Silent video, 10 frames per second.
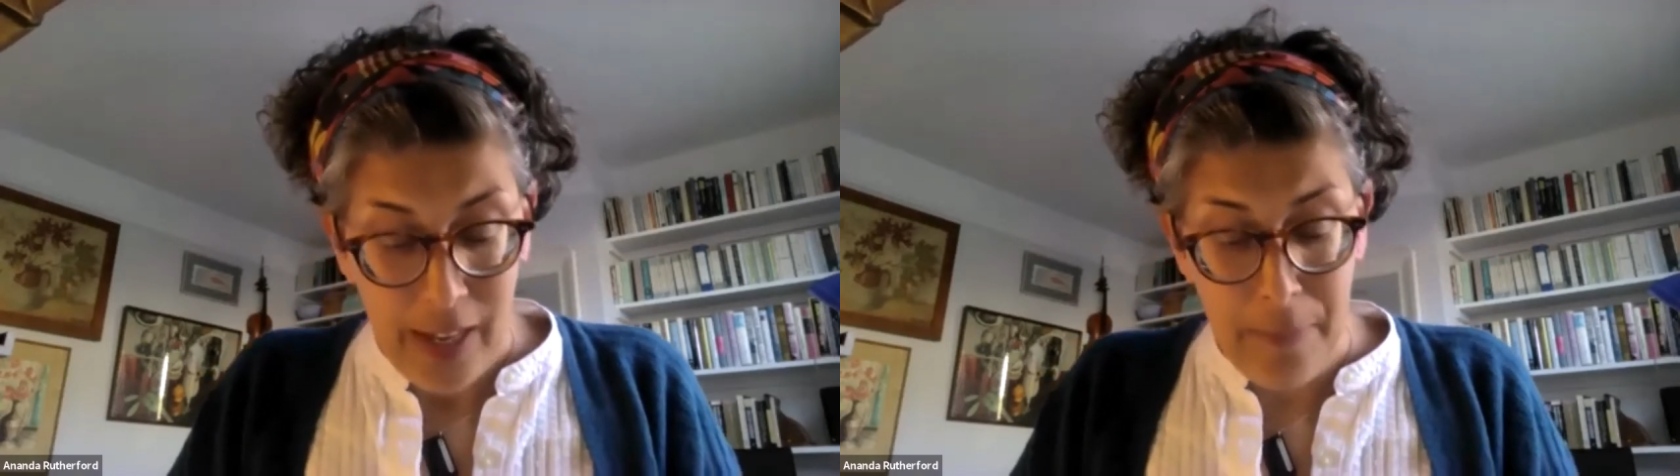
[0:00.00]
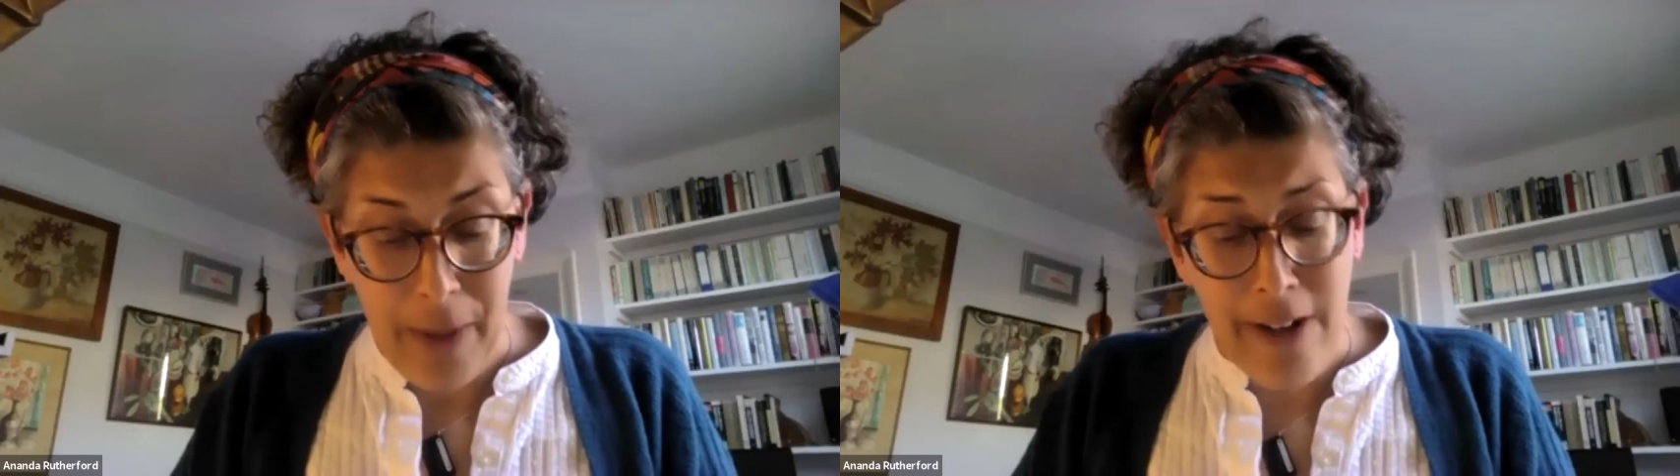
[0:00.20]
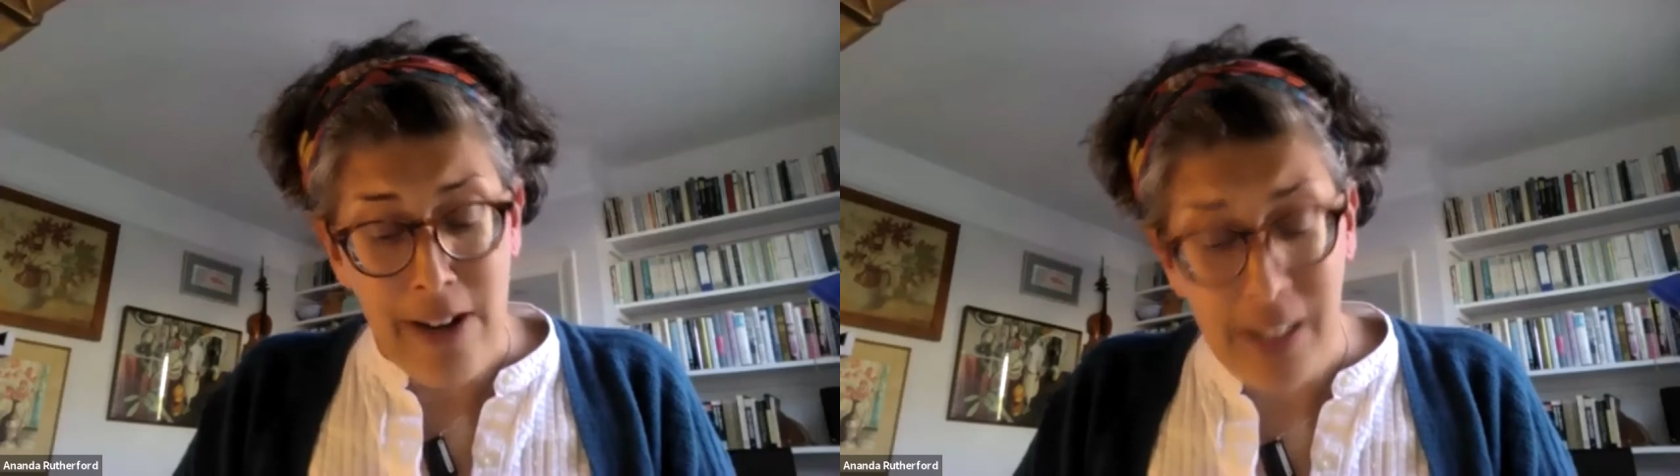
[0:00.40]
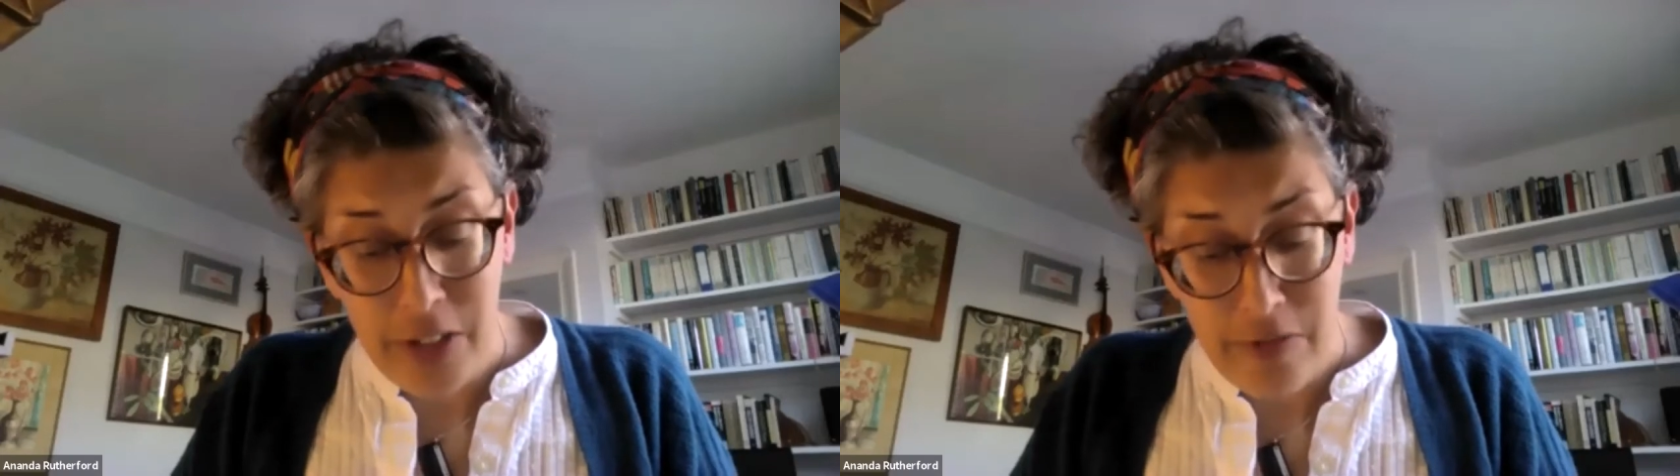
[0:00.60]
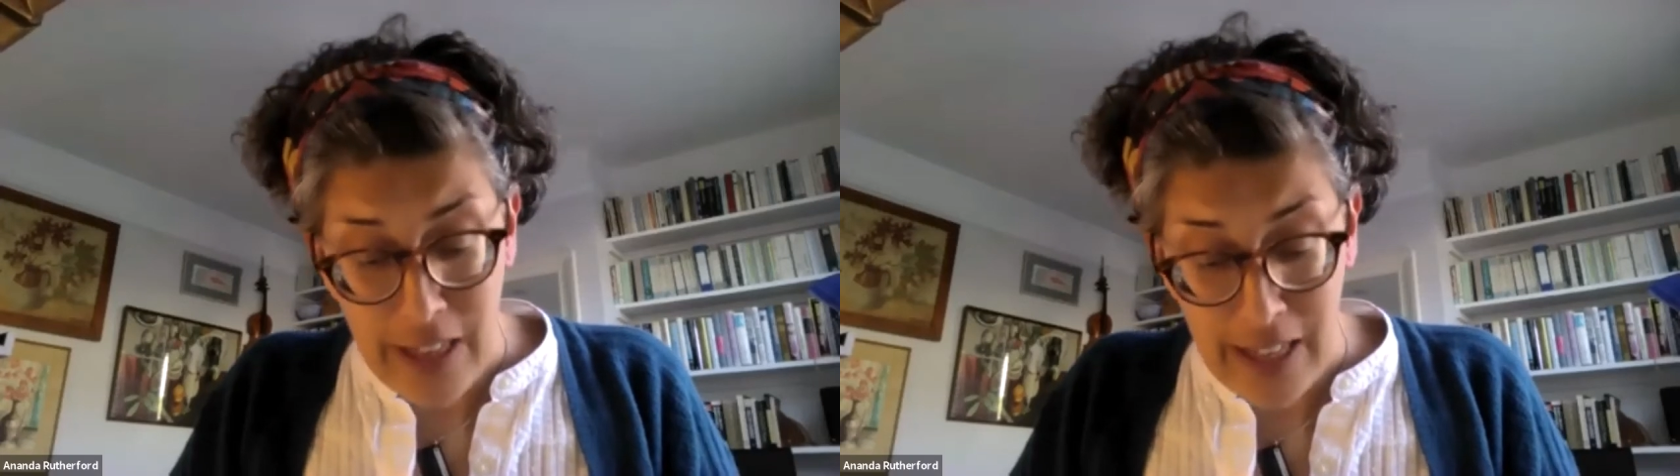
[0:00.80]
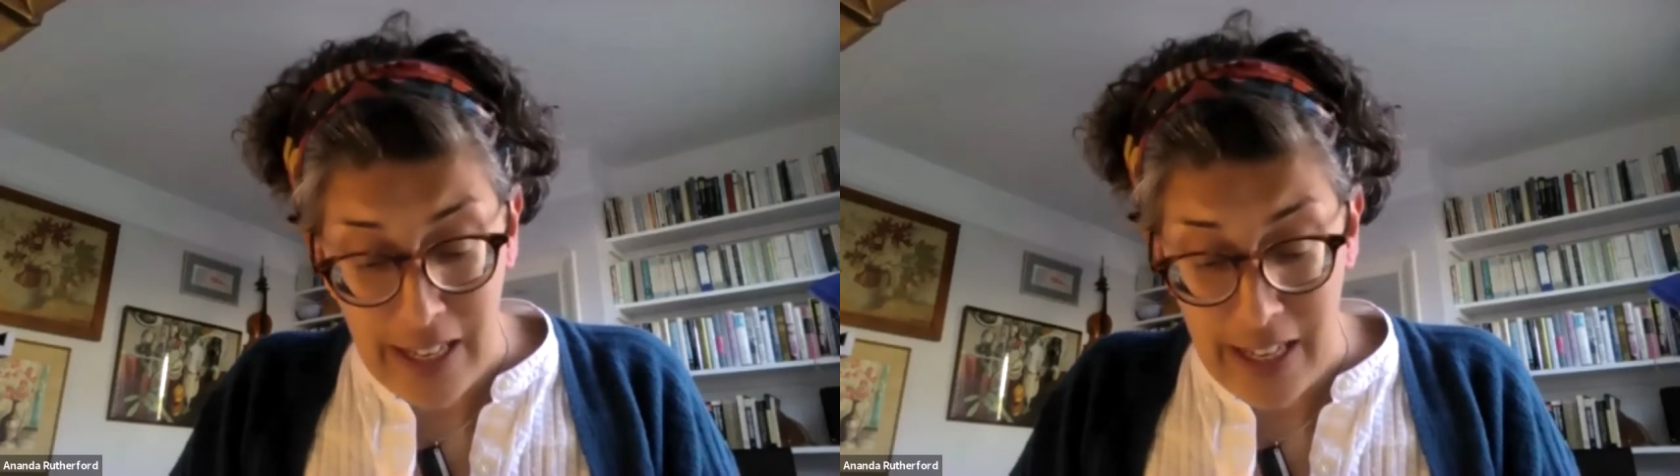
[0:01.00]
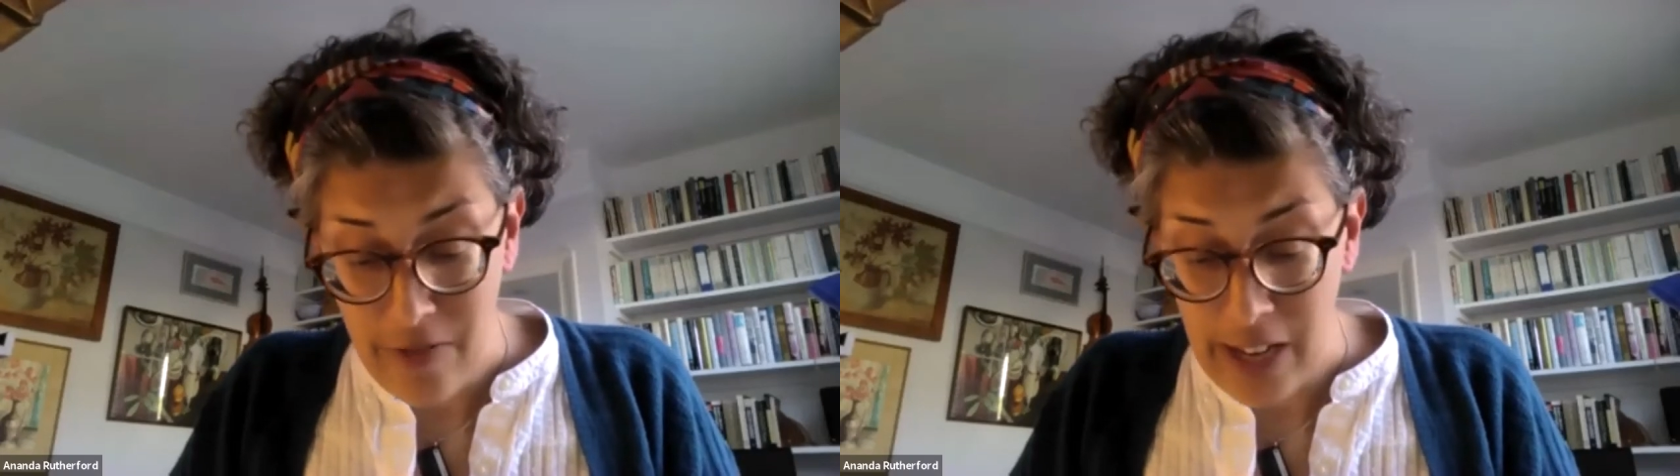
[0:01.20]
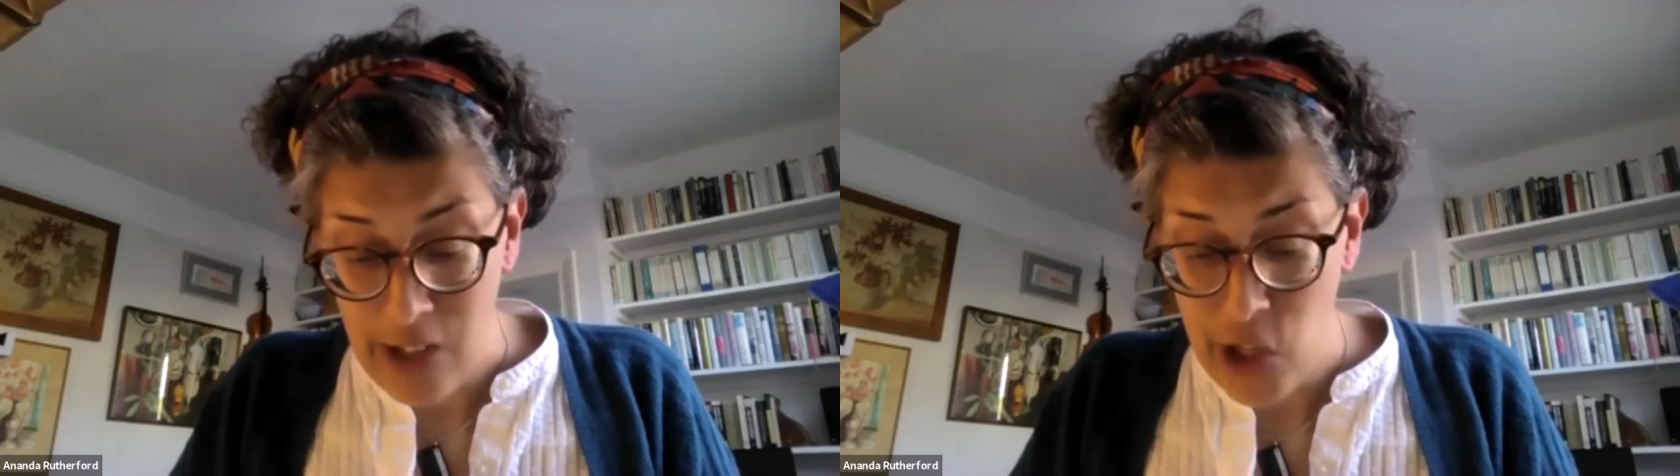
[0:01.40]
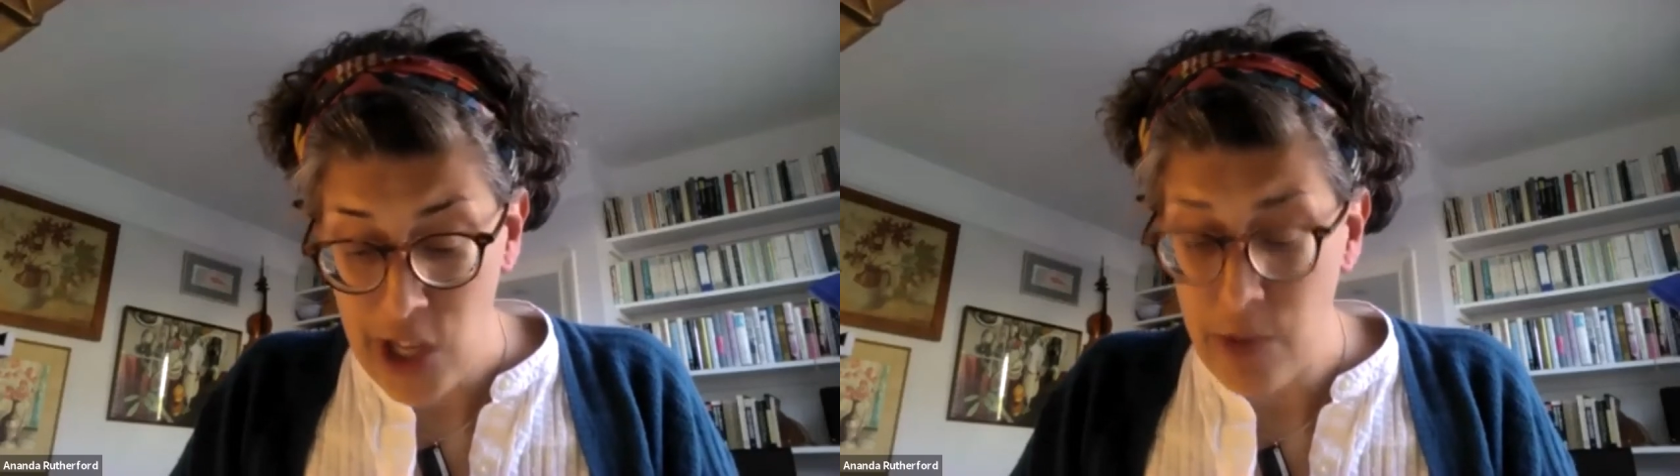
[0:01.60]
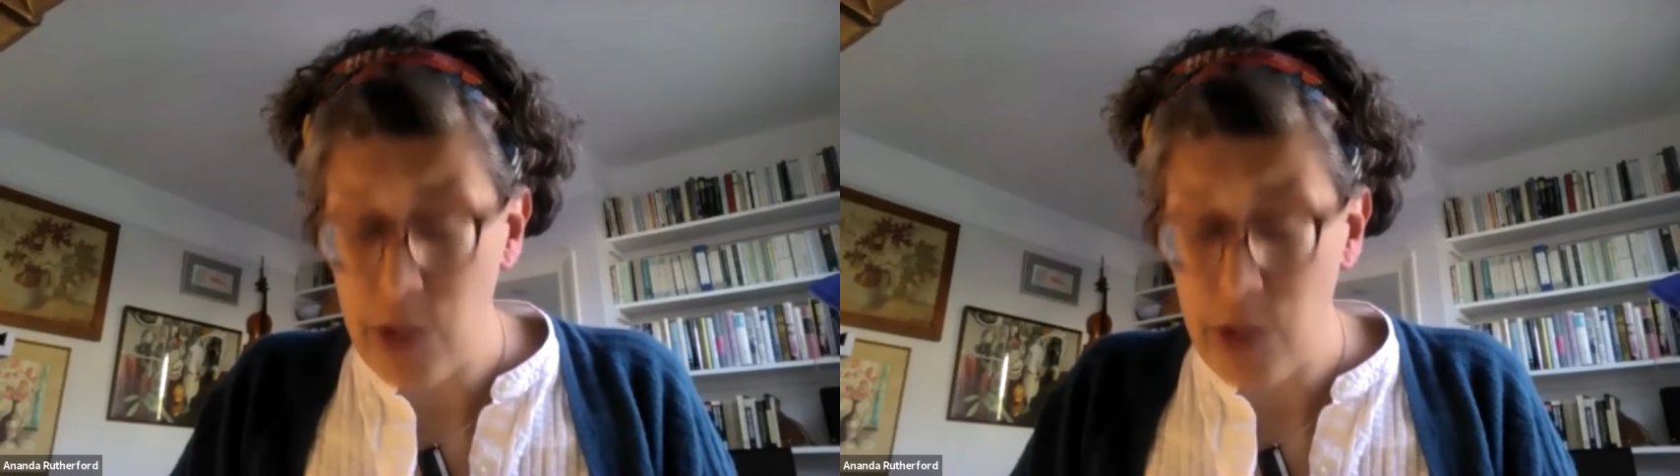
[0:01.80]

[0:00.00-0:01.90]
In parallel to Rethinking Relationships,